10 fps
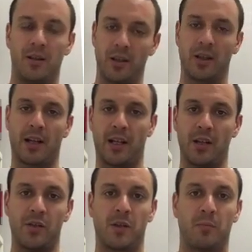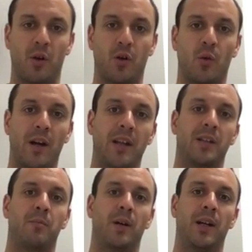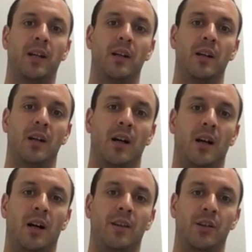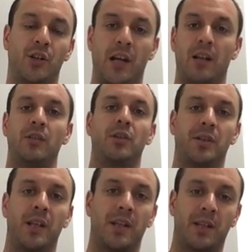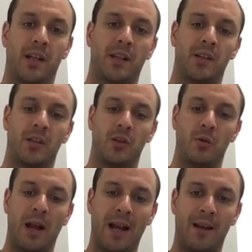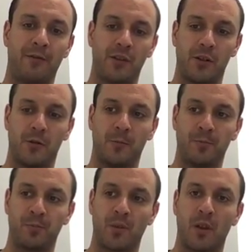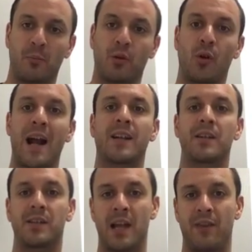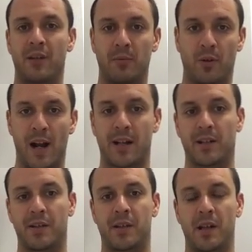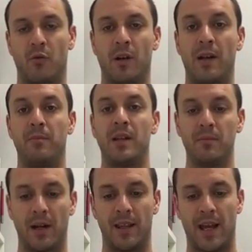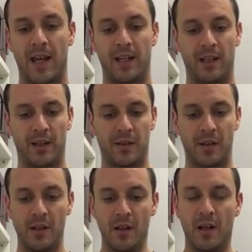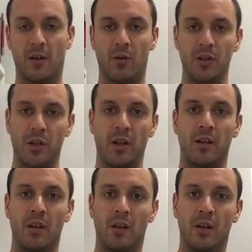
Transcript: You can kind of use it both ways, but the challenge is this, and it's you have to practice having a practice. And what I mean by that is I want you